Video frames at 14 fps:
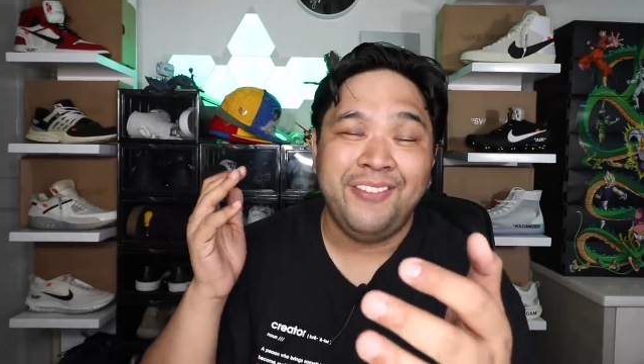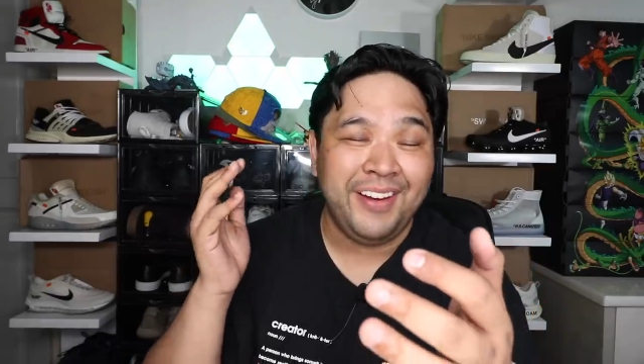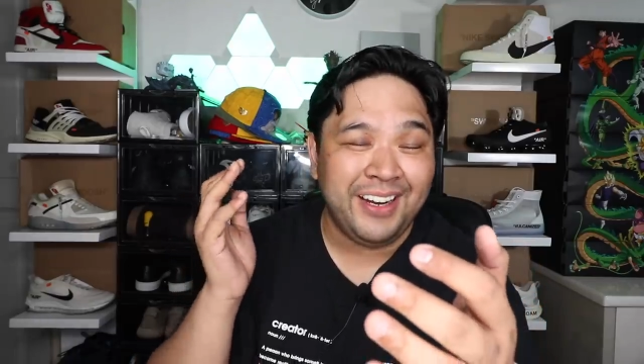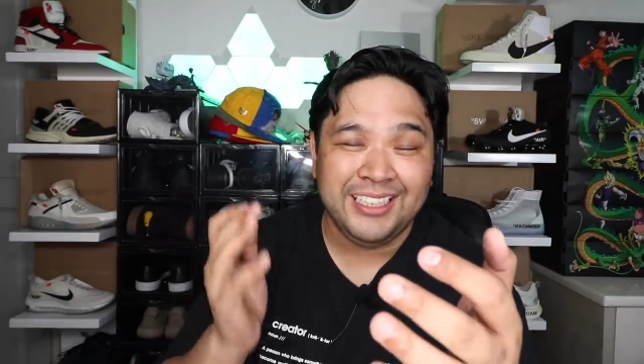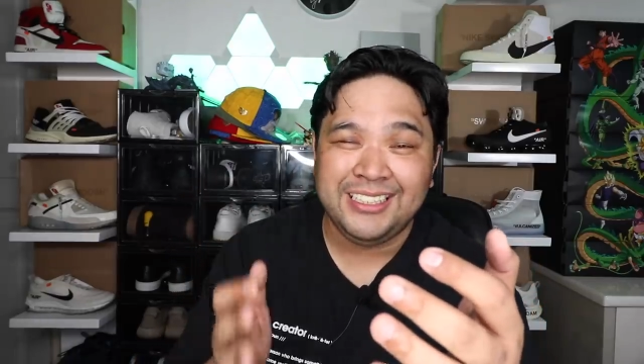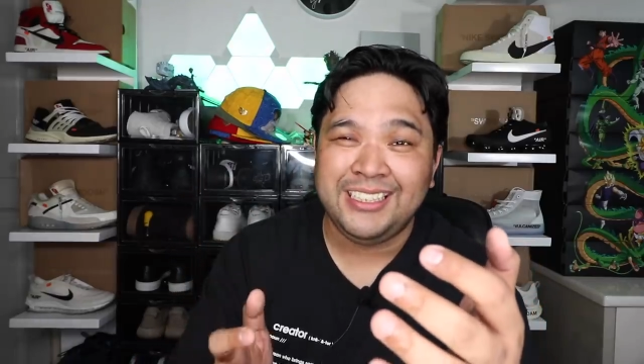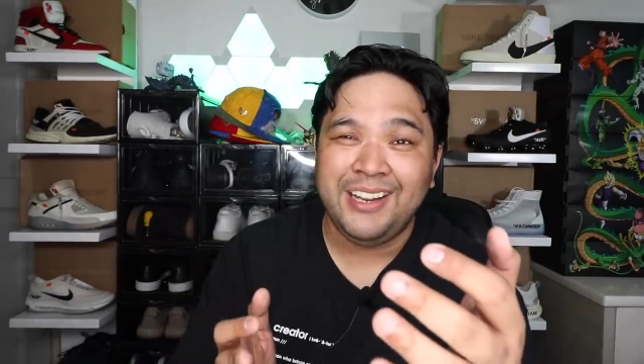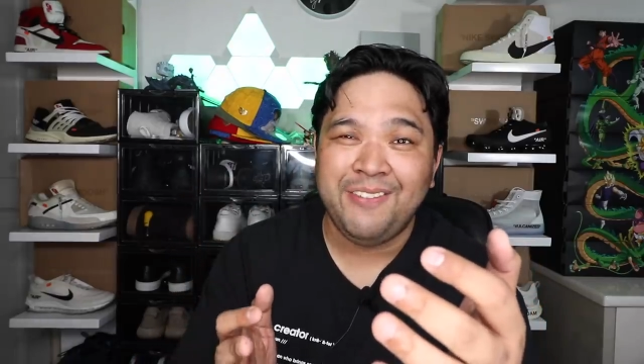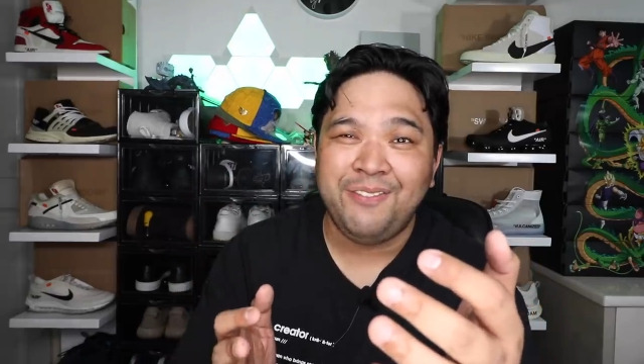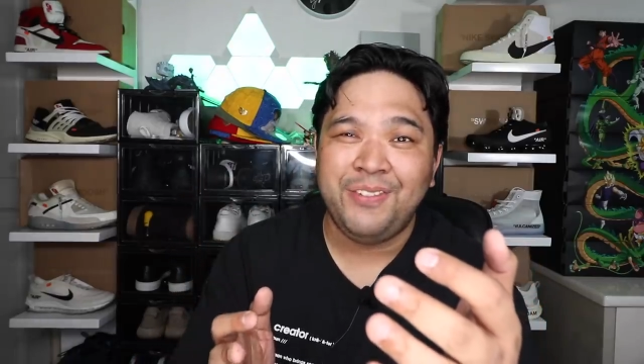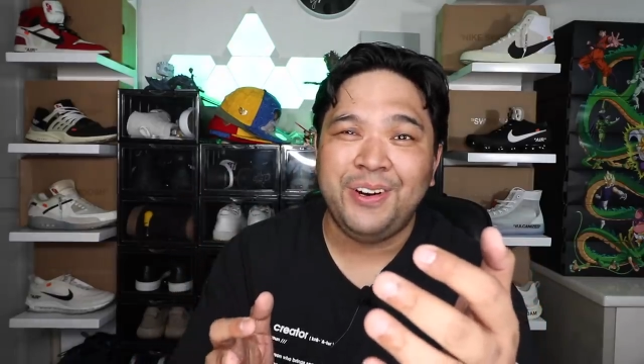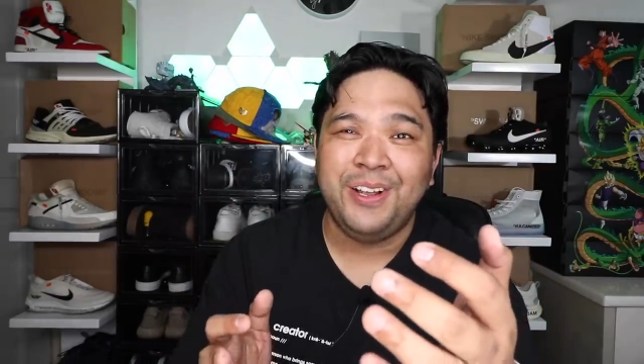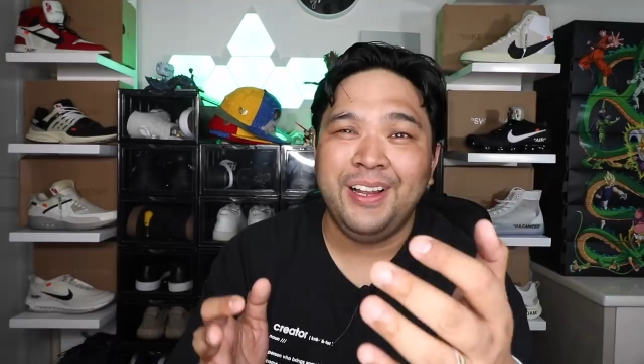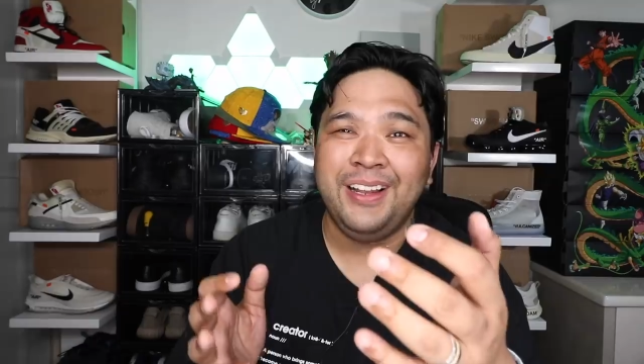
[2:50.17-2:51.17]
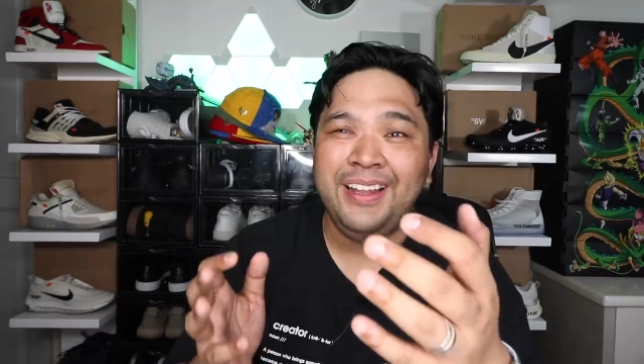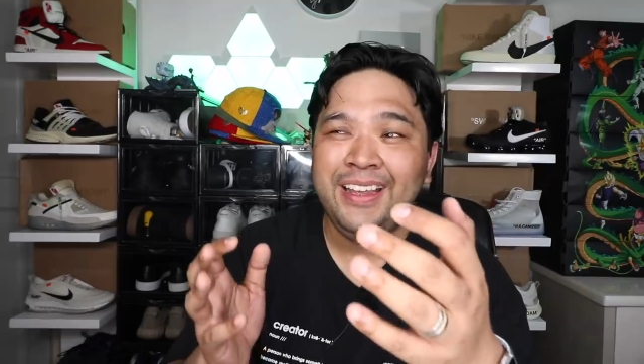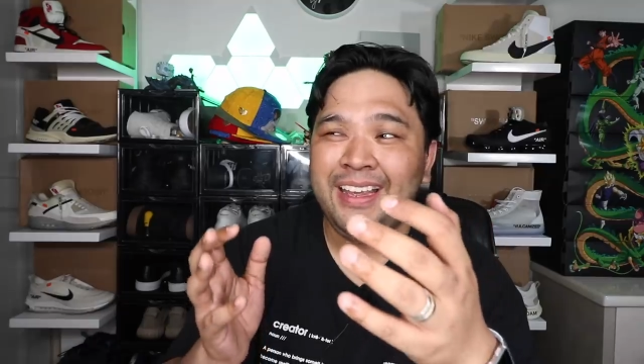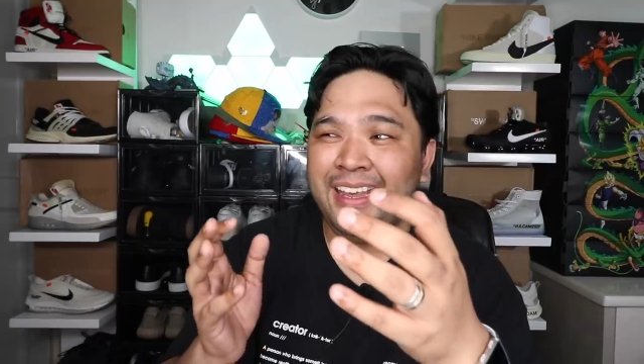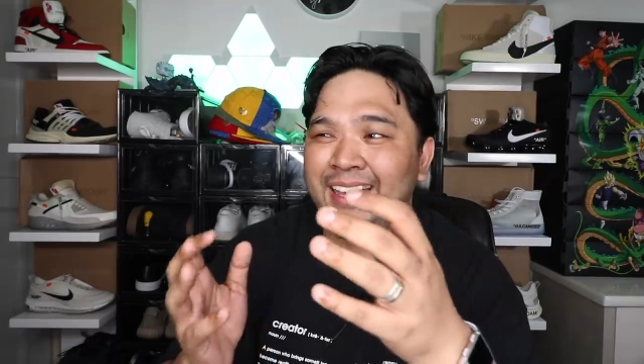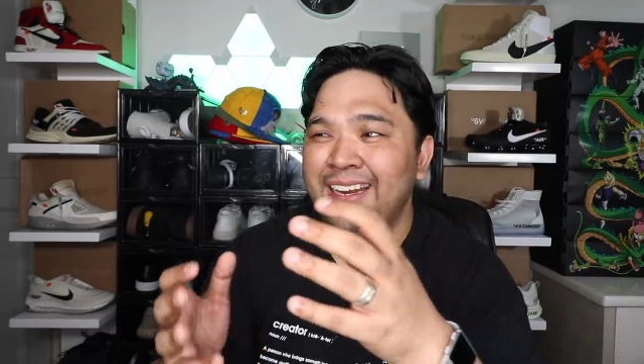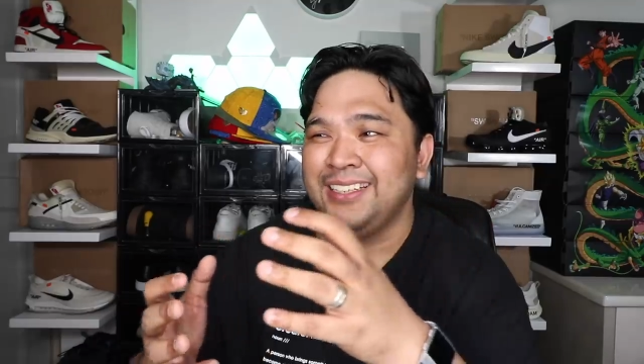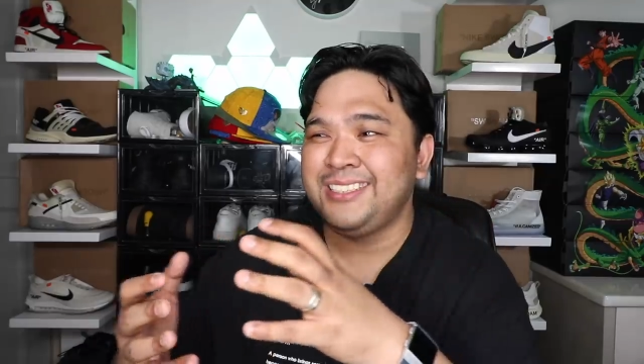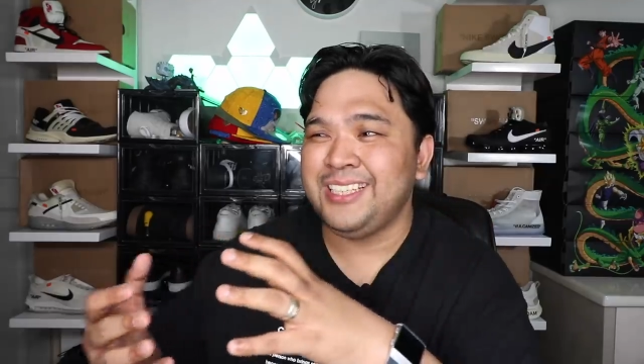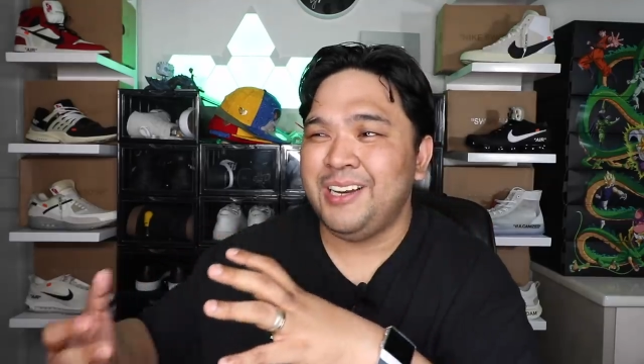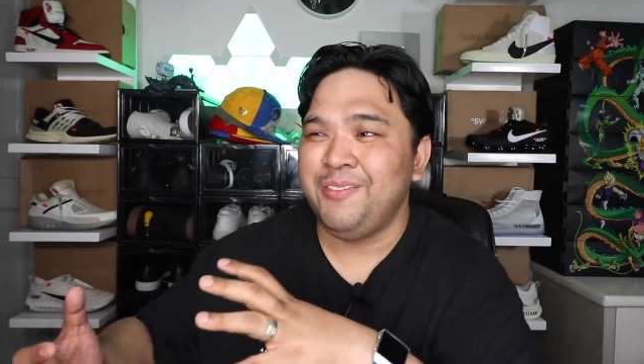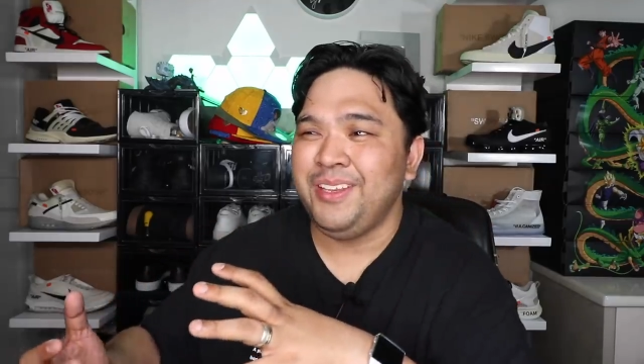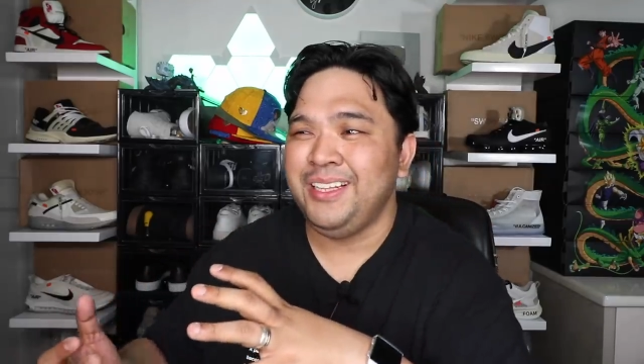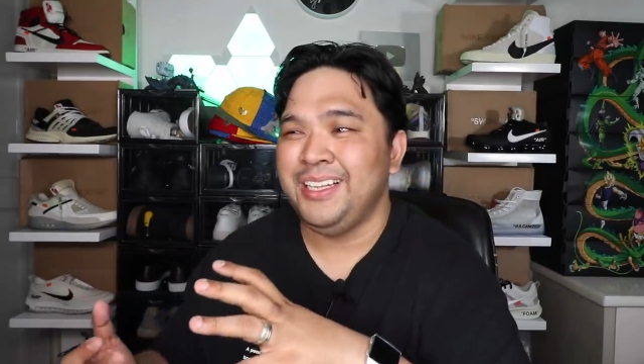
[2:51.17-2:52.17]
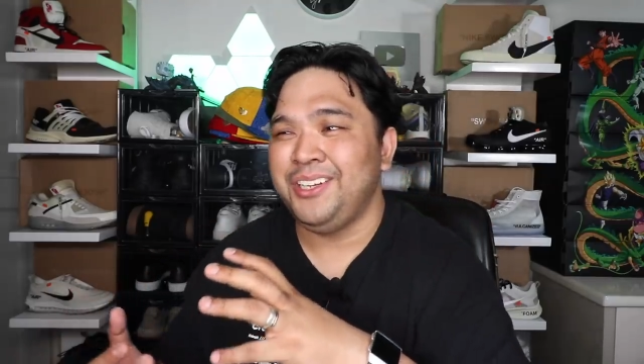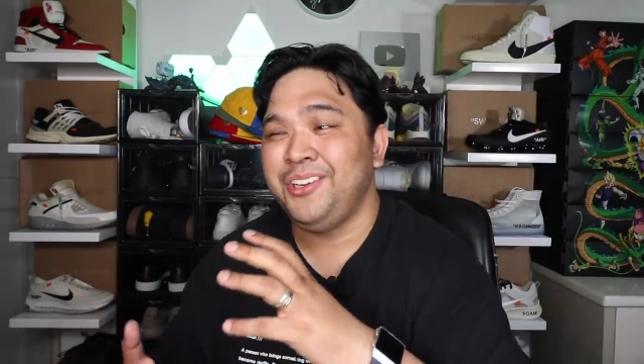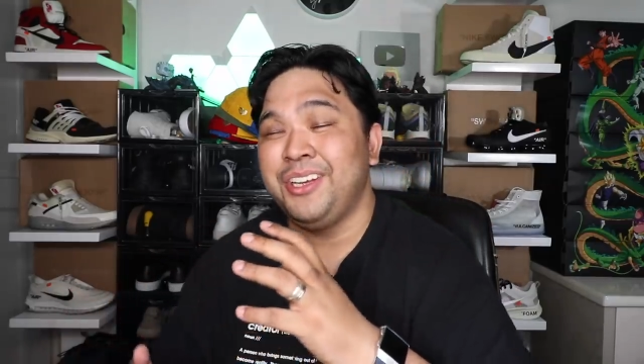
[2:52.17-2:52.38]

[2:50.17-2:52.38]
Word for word: very simple, and it's something that